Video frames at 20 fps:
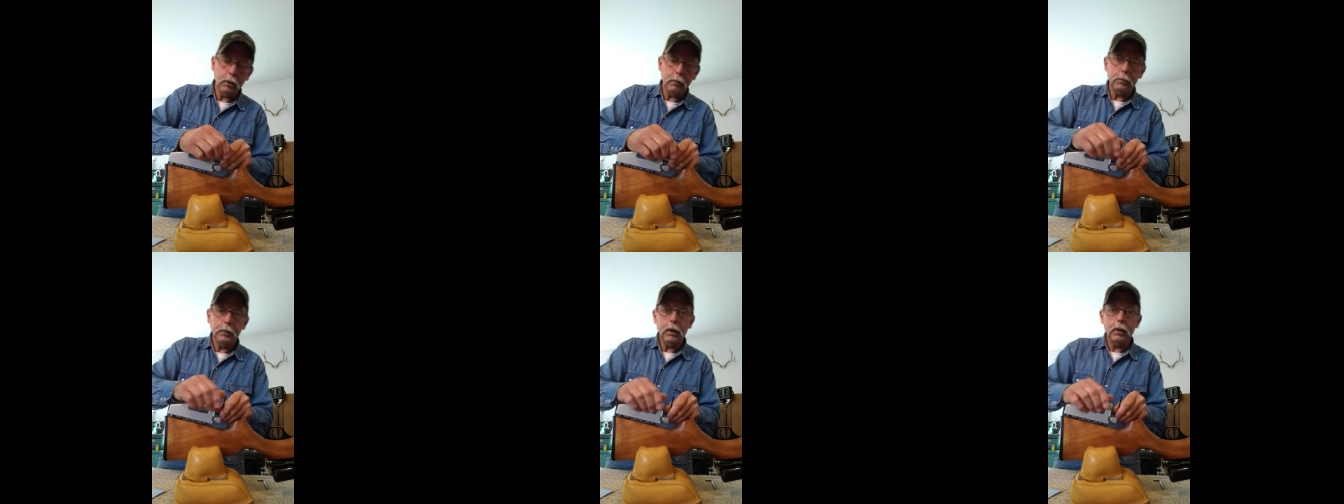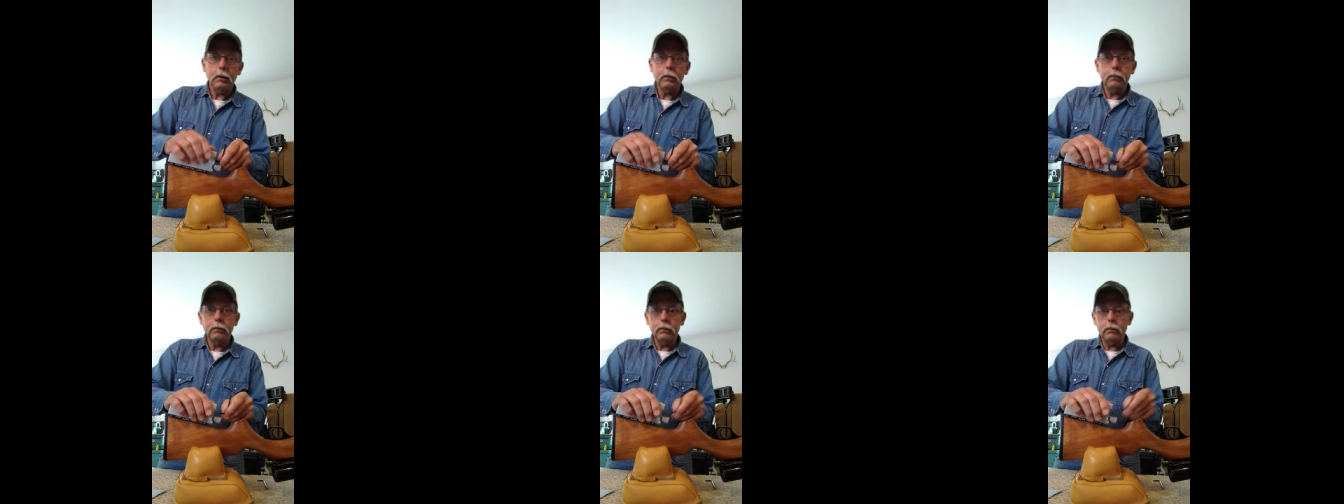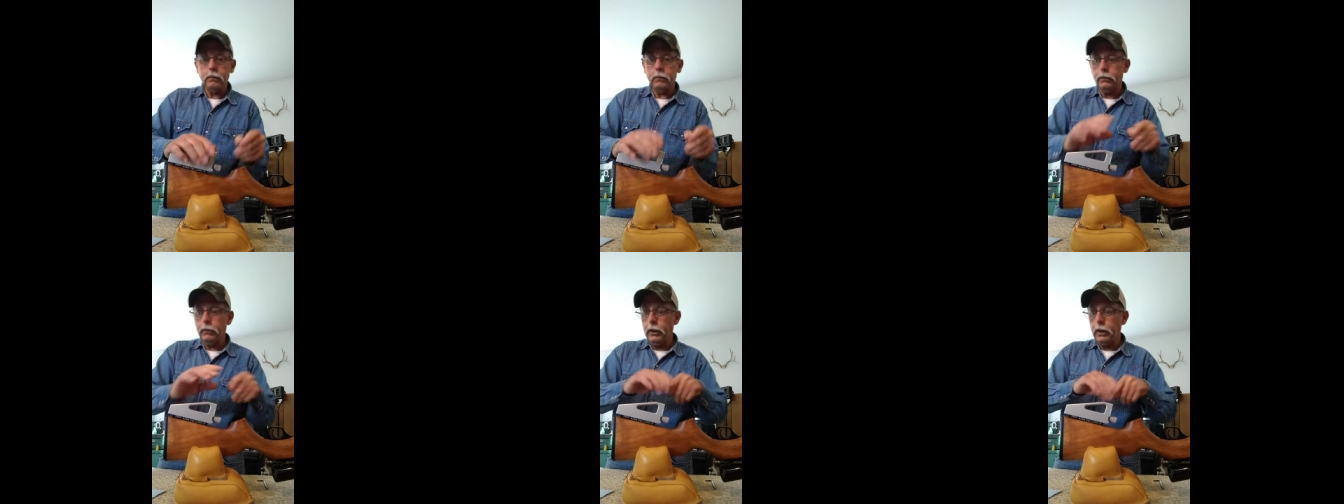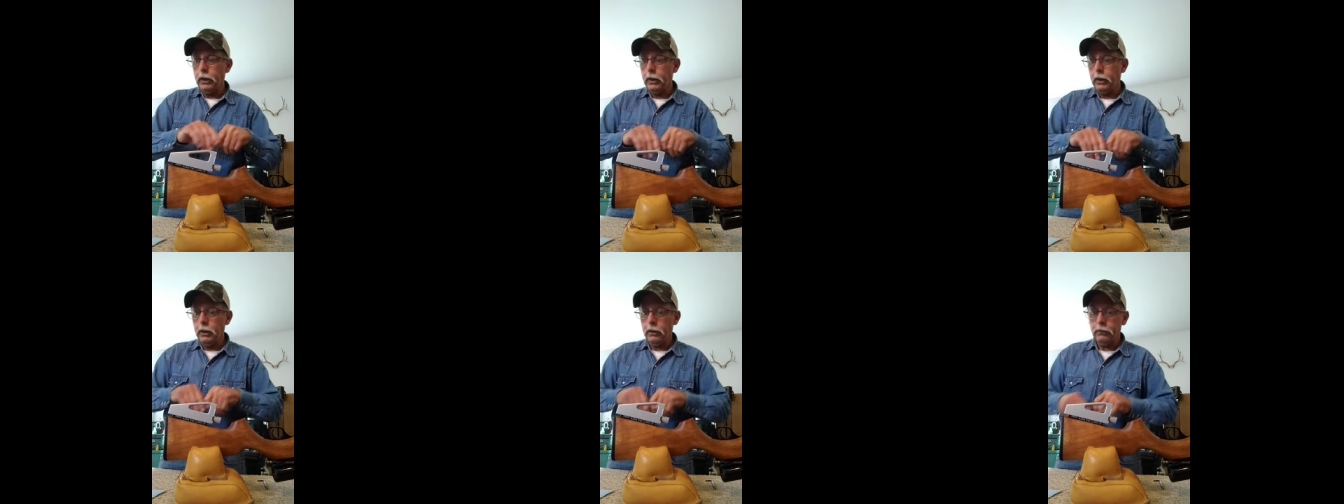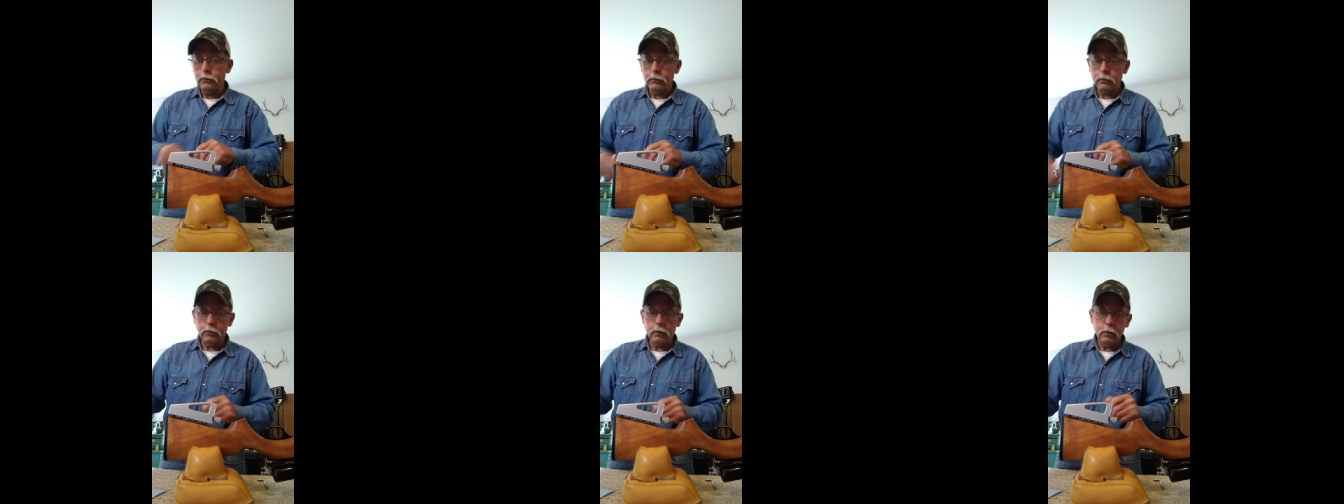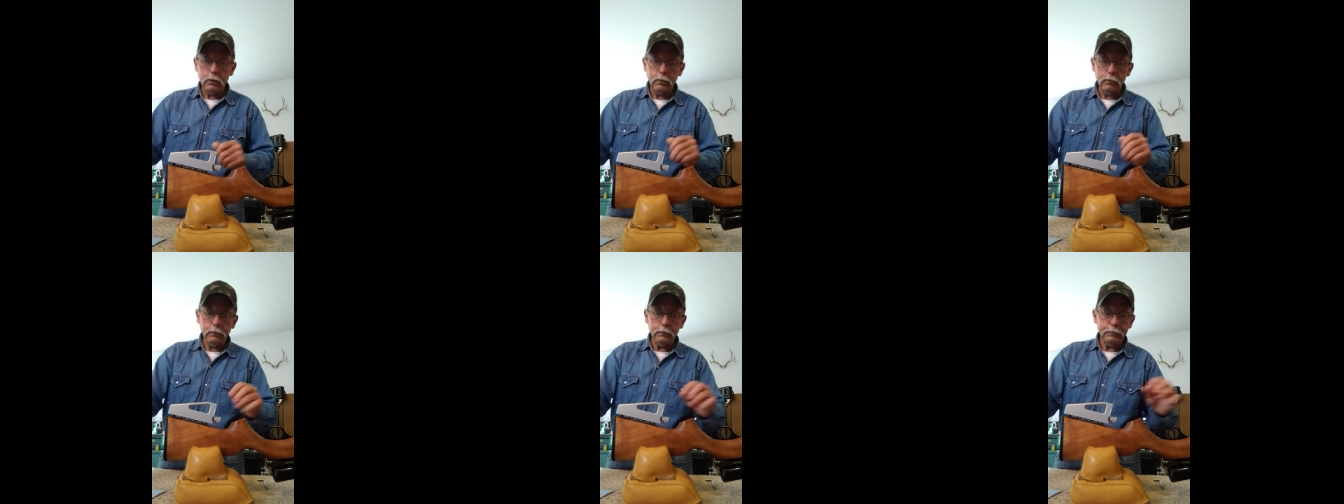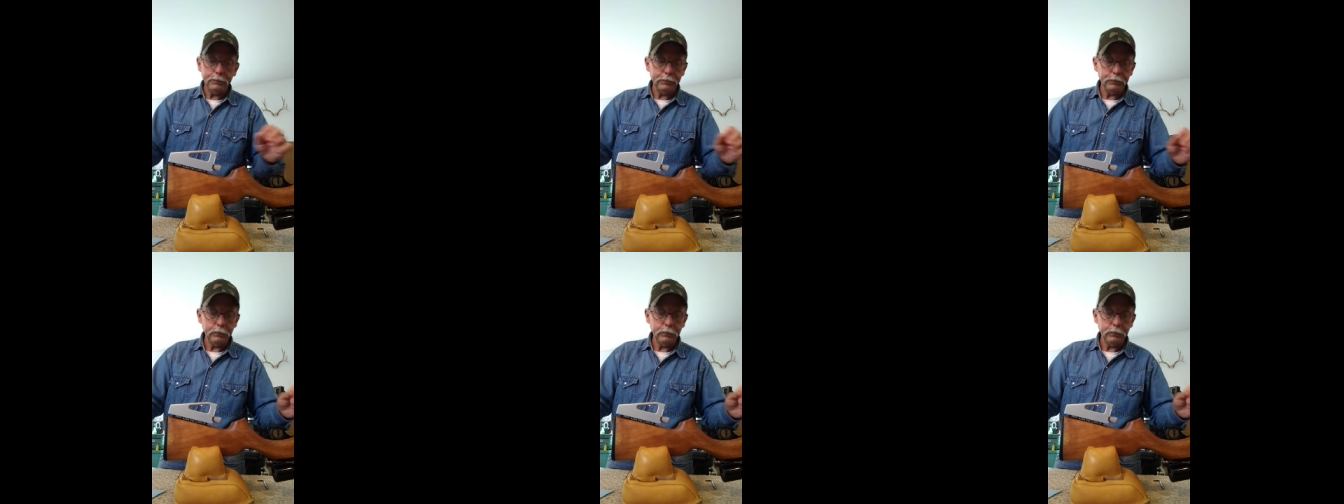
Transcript: up that flathead screw.